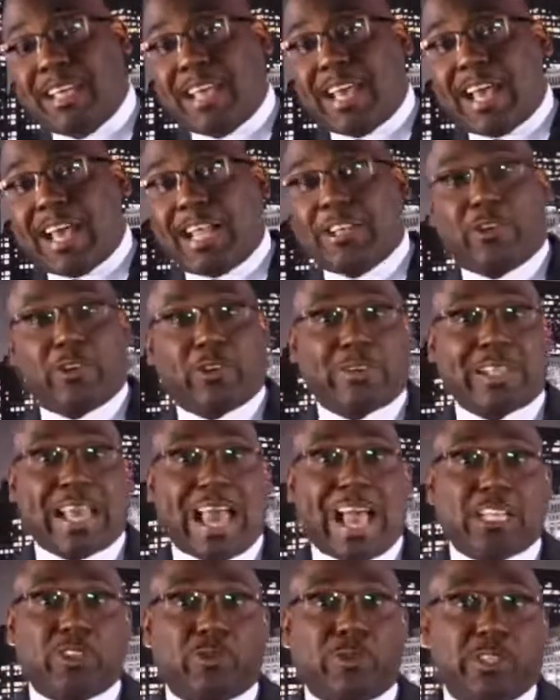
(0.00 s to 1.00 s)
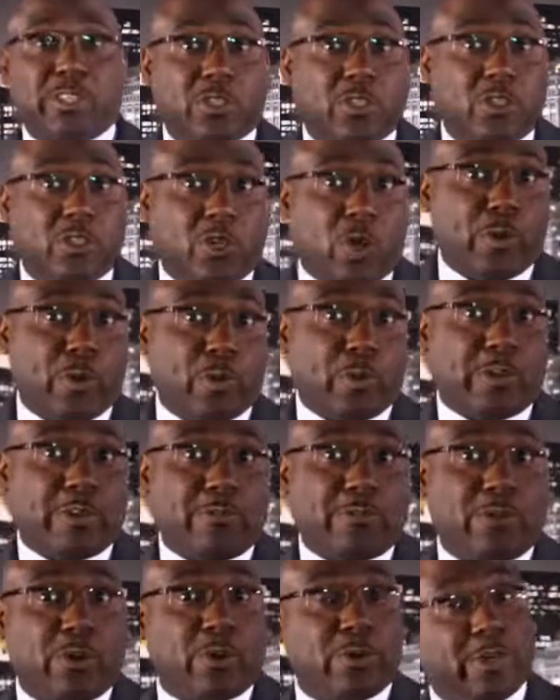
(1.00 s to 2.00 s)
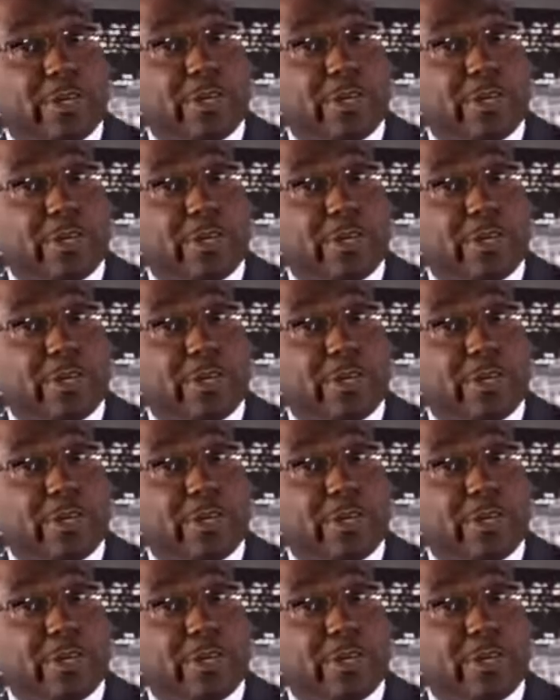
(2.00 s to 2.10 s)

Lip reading: And you're not actually just going with the flow, you're